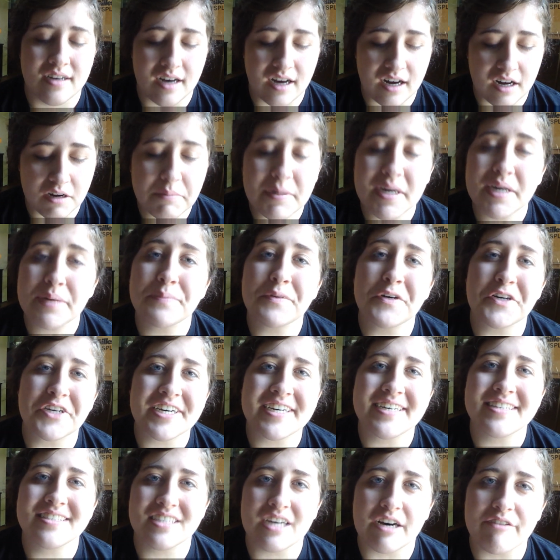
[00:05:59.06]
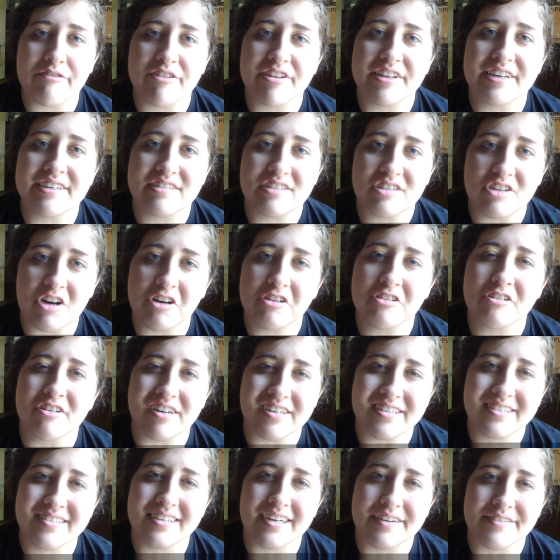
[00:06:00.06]
I'll make millions off of these
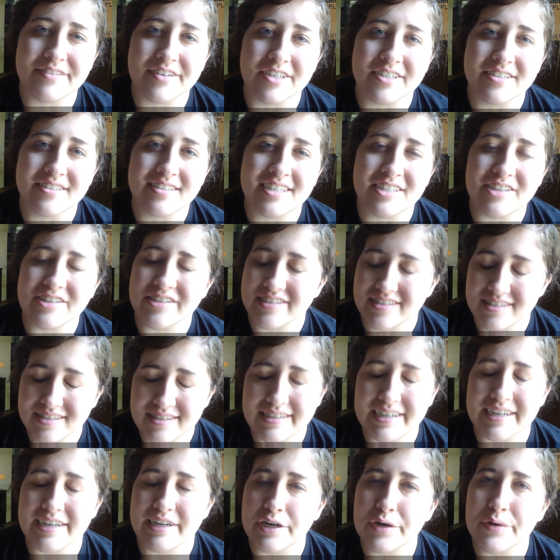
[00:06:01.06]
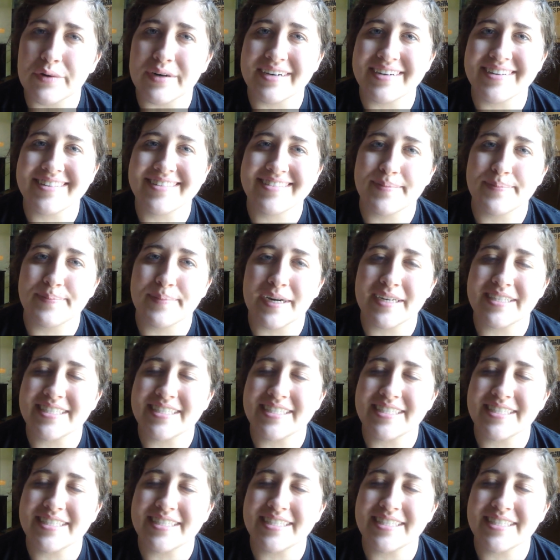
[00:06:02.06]
star-crossed lovers. I know it. My